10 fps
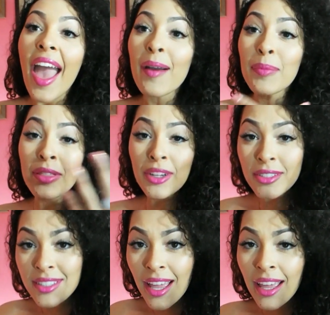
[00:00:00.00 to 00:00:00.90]
Happy
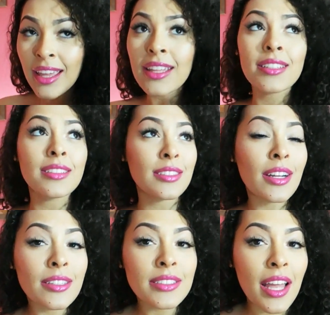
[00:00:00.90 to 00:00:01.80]
Thursday. It's
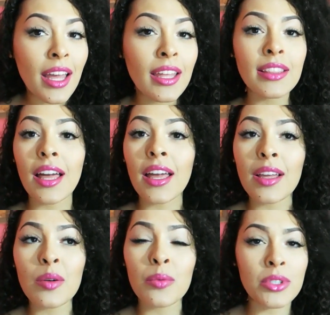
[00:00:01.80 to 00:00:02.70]
Thursday.
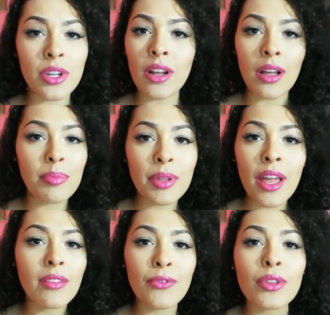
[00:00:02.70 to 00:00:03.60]
Like, what y'all got
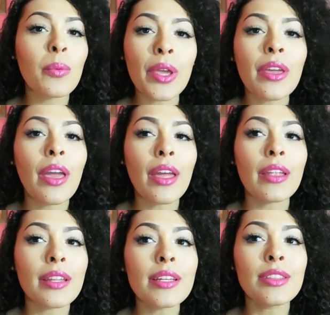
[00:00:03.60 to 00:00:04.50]
planned for the
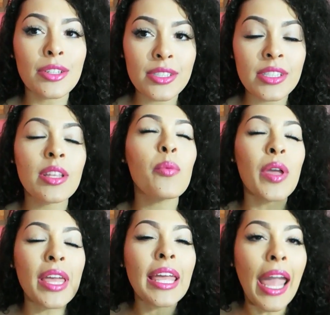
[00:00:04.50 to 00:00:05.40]
weekend? There's the
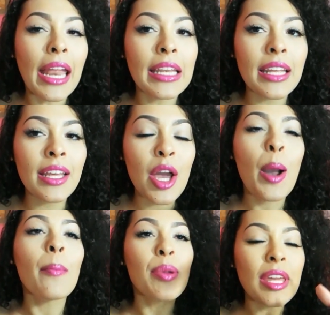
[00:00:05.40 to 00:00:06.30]
weekend
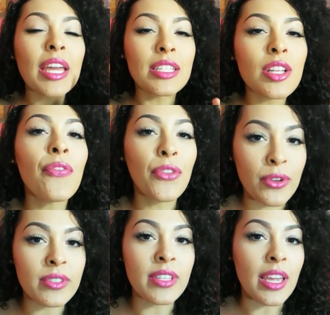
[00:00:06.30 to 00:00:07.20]
begins on
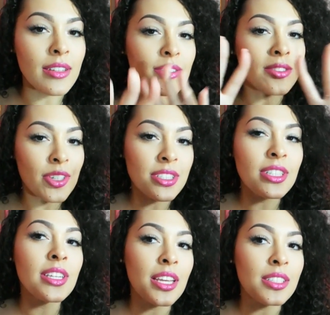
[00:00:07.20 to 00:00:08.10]
Thursday, just
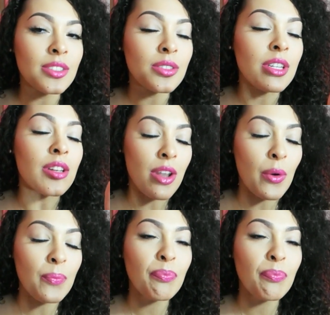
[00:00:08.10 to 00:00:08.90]
in case you didn't know.